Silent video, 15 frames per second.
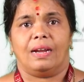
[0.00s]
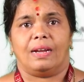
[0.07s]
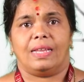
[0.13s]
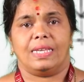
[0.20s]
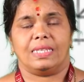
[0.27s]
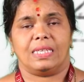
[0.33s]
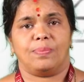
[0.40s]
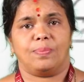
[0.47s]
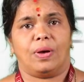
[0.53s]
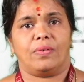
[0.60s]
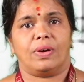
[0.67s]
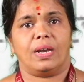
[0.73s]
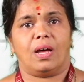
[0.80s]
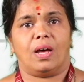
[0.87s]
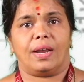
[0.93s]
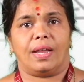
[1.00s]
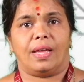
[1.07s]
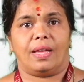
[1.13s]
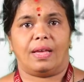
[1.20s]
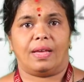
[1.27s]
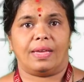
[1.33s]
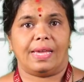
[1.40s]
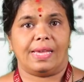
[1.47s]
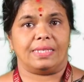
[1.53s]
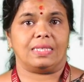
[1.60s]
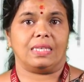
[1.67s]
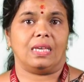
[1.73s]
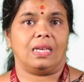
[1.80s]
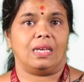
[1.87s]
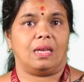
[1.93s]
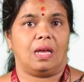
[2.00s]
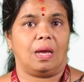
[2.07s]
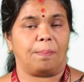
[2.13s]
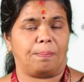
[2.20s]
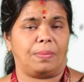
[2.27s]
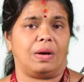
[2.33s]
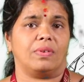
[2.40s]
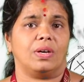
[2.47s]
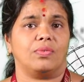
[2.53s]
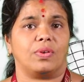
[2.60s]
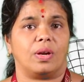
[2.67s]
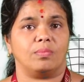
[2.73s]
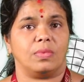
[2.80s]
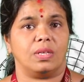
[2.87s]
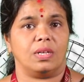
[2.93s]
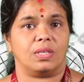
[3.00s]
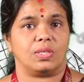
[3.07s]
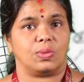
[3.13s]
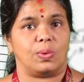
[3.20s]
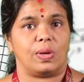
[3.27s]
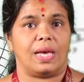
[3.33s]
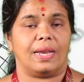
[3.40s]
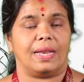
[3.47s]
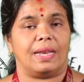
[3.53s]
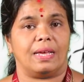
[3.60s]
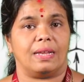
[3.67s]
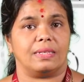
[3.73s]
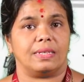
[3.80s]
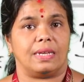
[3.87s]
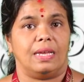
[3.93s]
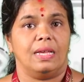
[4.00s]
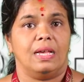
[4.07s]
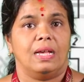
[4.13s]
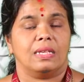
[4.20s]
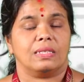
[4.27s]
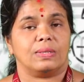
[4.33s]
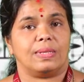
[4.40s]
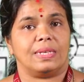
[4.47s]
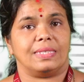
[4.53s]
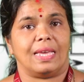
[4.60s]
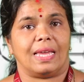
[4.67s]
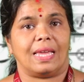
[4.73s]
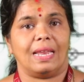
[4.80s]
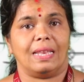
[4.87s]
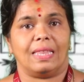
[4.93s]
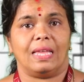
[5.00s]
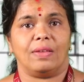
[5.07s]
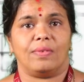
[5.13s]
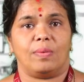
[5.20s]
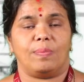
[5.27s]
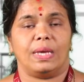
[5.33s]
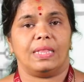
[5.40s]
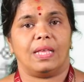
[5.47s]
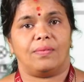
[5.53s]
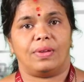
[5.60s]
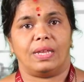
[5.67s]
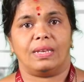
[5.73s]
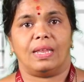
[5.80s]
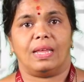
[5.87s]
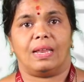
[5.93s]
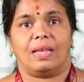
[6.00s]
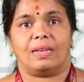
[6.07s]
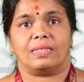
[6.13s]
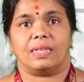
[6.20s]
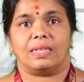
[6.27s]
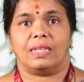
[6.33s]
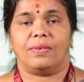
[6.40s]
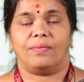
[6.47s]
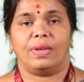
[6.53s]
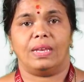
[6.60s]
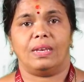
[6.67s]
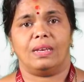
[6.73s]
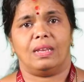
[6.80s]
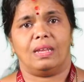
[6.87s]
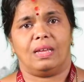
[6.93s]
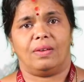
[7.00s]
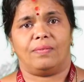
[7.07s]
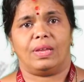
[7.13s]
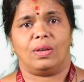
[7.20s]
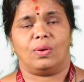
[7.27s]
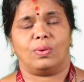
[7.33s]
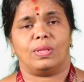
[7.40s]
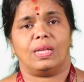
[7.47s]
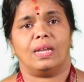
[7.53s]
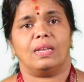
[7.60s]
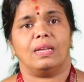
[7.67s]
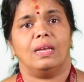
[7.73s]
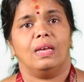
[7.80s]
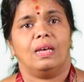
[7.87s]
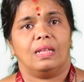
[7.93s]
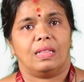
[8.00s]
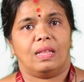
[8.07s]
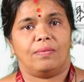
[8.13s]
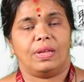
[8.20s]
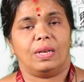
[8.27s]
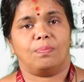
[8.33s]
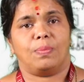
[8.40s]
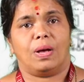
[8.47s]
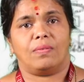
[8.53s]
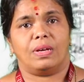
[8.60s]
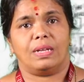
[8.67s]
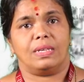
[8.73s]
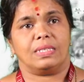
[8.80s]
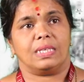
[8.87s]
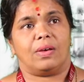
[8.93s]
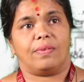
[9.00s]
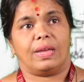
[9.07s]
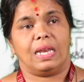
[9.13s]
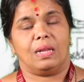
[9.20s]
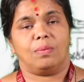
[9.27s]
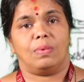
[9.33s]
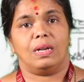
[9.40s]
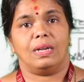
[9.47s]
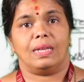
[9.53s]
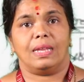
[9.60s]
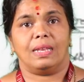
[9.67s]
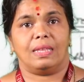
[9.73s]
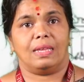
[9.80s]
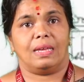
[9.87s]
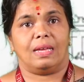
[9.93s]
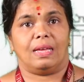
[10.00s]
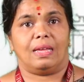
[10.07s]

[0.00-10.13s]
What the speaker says: DC power or a AC power from the solar energy. So the second thing will be the wind energy. The wind, we know that the wind power is available in the